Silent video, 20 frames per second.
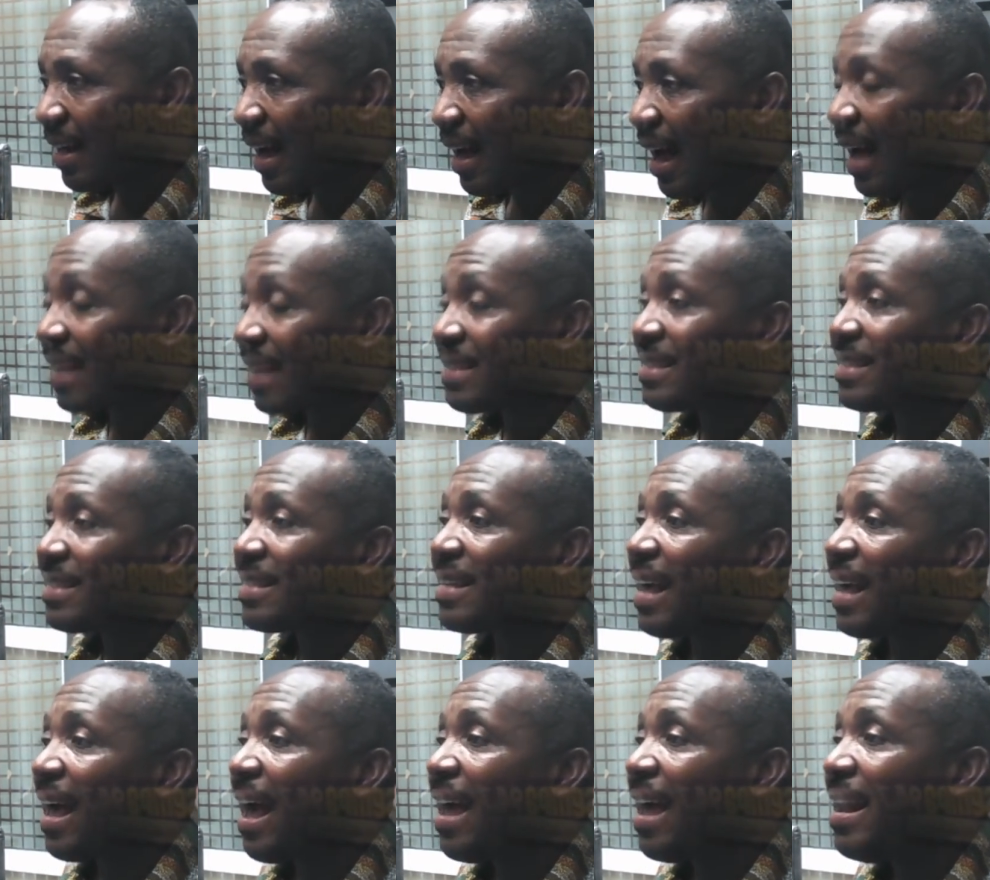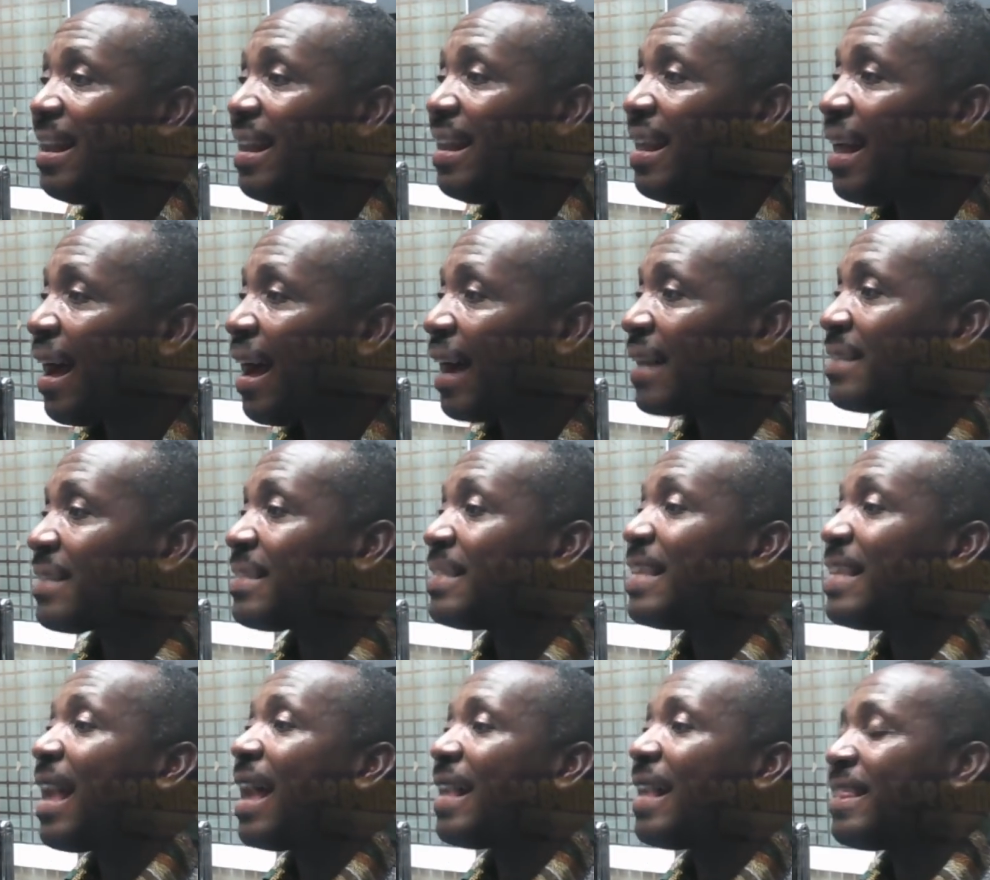As early as
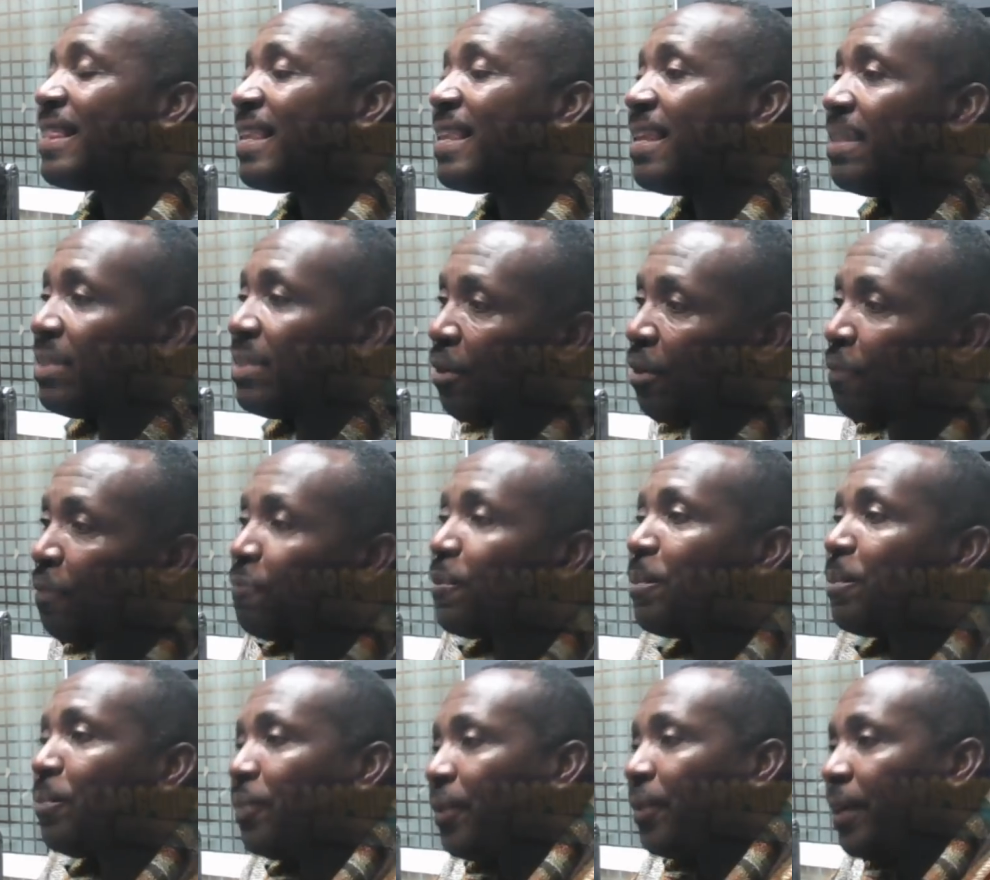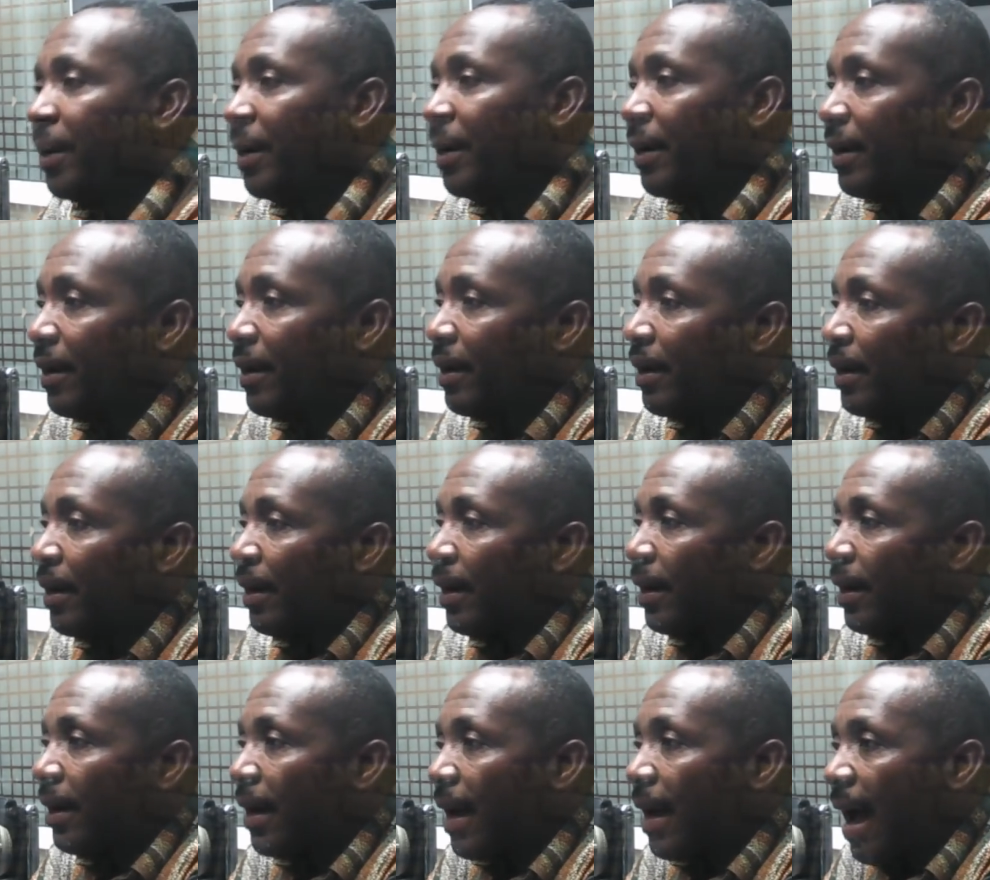13th of February.
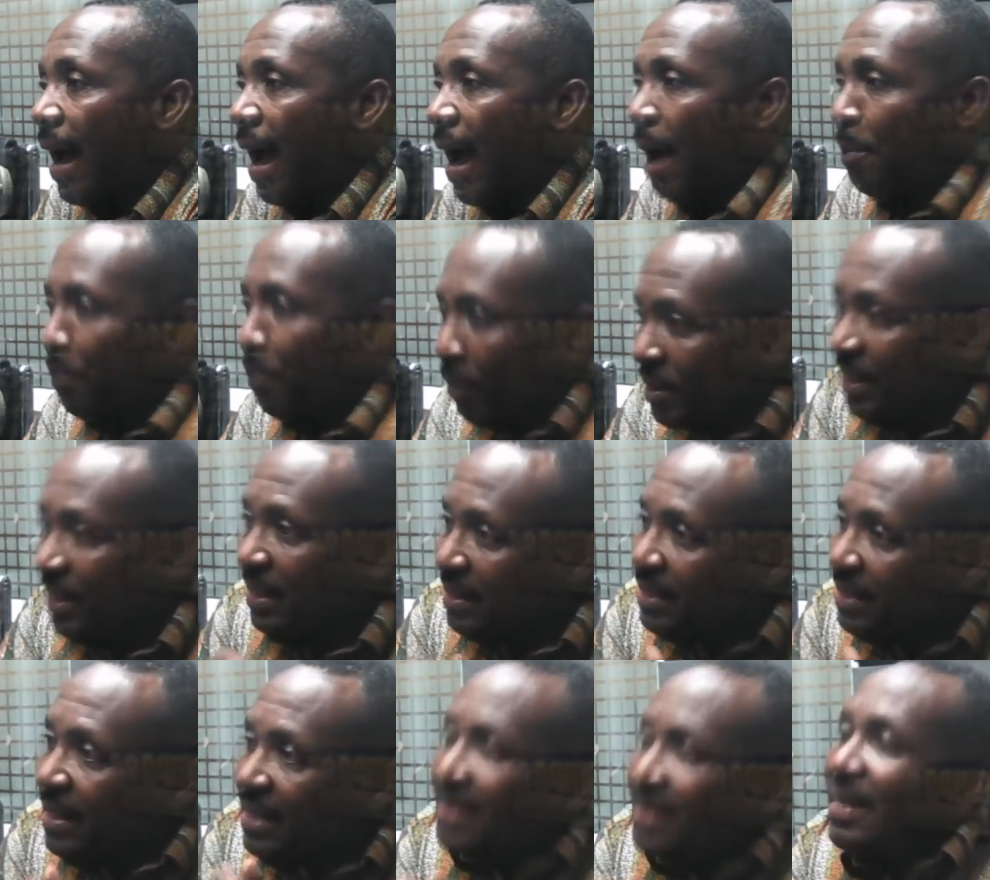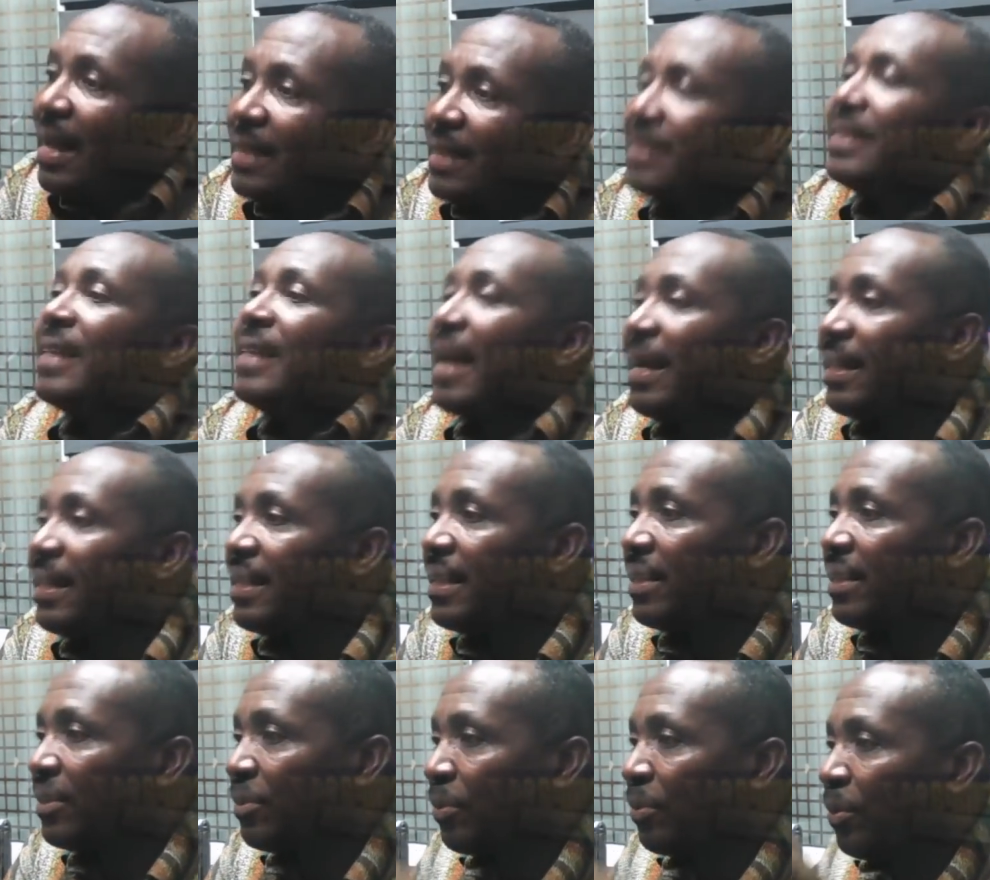Our process next starting
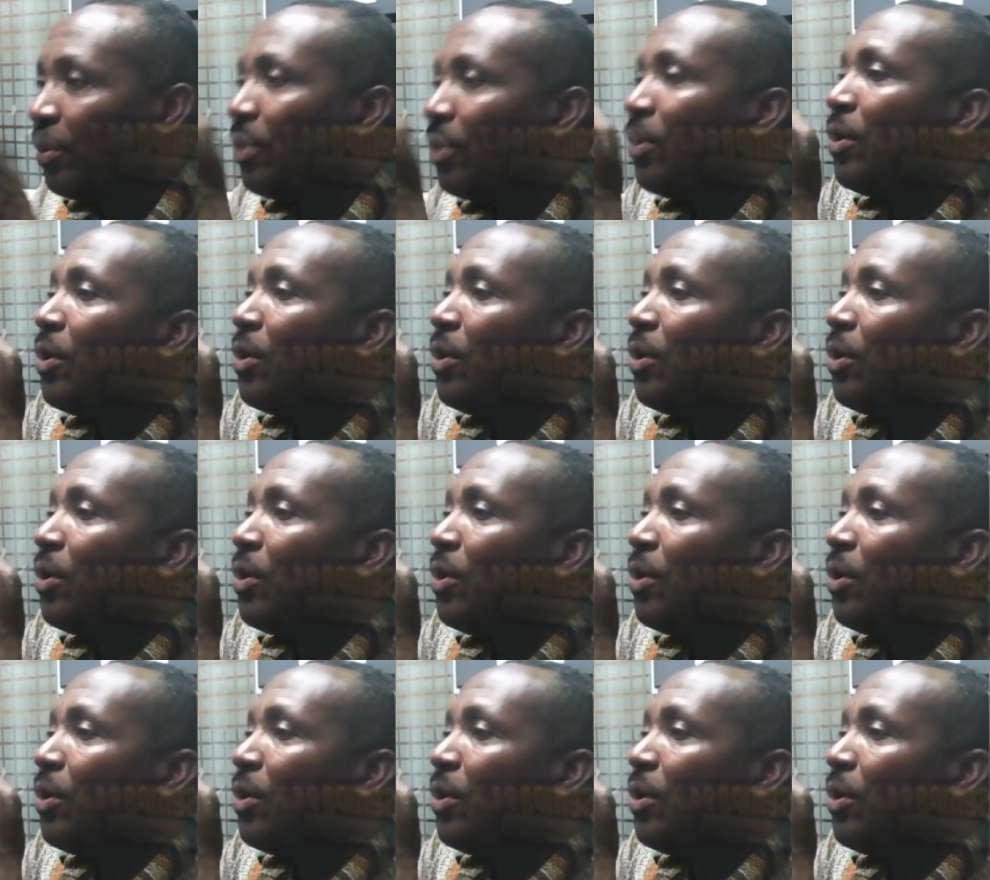19th no.